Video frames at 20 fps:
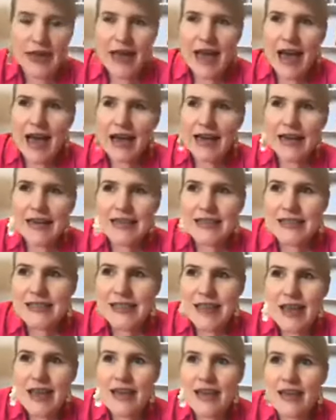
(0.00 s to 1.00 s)
And I
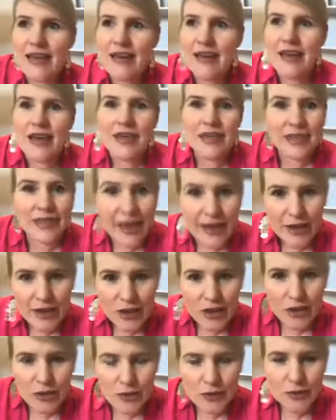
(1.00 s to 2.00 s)
say thank
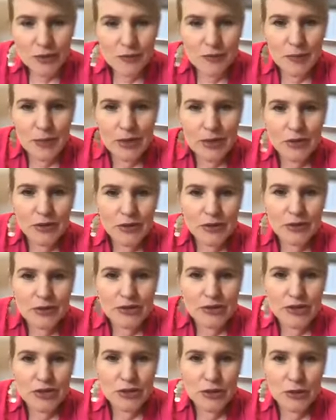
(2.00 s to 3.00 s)
you because
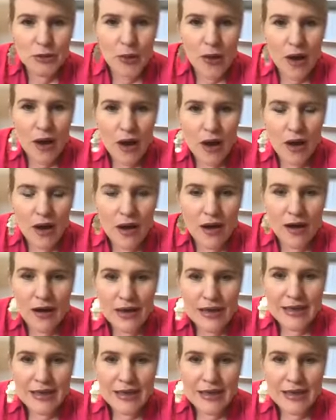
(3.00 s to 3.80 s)
you are